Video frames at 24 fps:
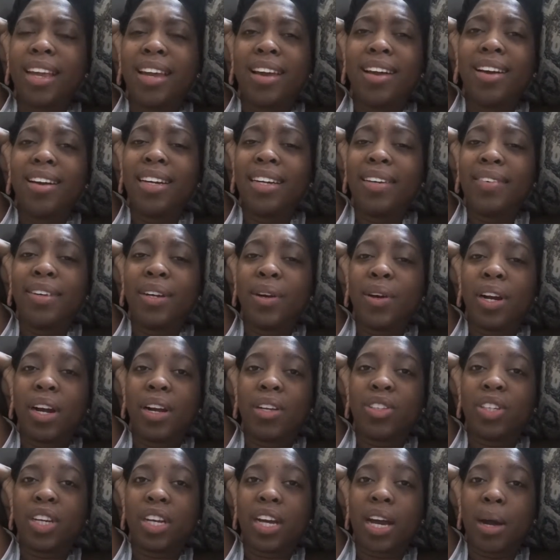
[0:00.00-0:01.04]
don't even know what I
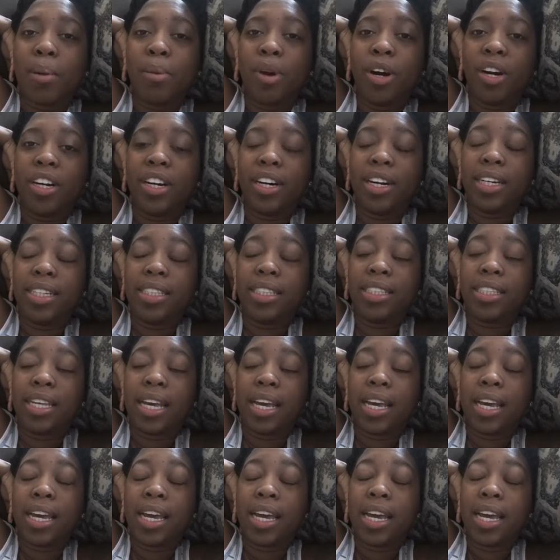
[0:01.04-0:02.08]
was gonna come on here and
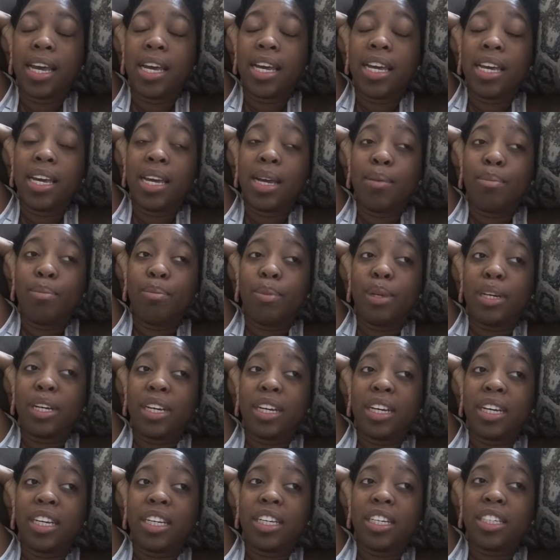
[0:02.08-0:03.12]
say,
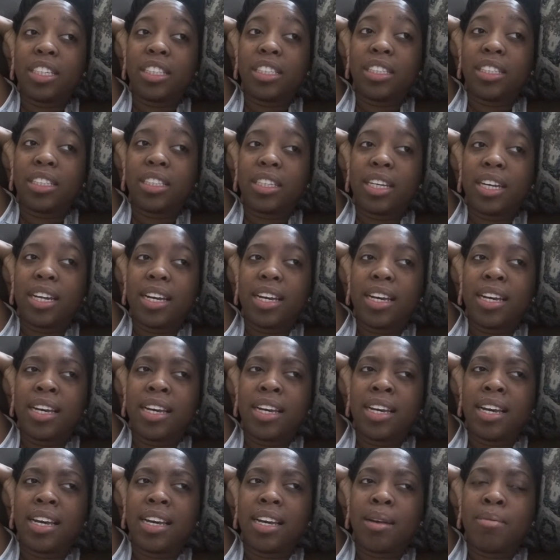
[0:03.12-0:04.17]
but
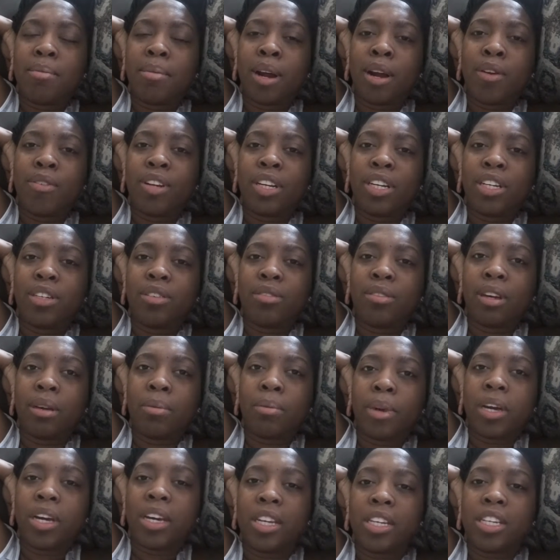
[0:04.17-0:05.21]
today I'm not really doing
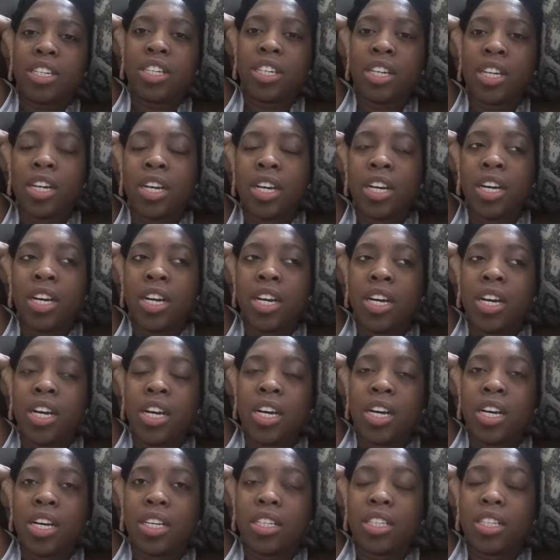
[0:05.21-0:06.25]
much.
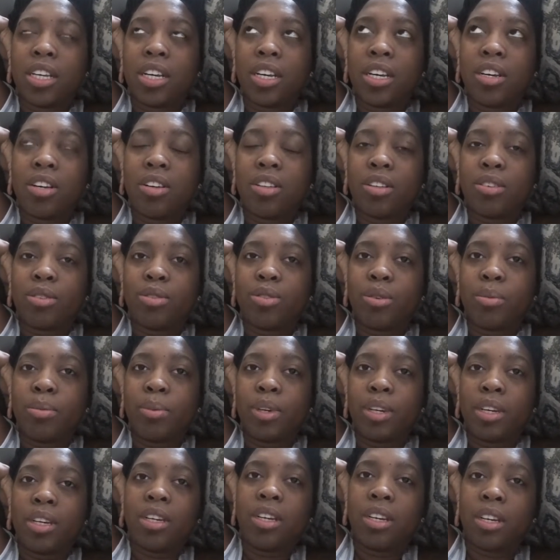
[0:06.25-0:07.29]
So this will
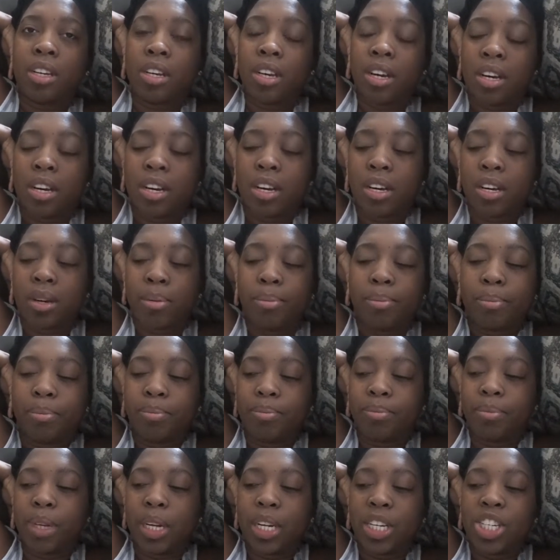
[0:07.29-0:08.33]
be
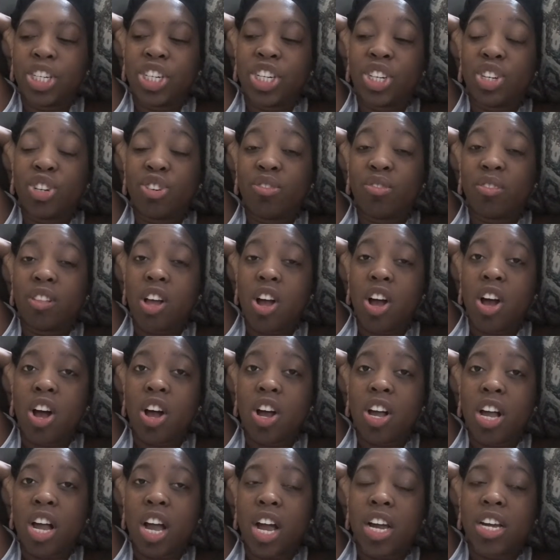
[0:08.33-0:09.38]
a chill
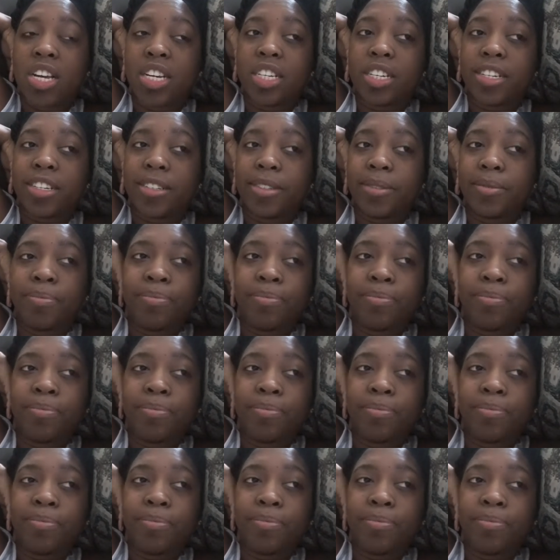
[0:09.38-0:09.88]
vlog, kind of.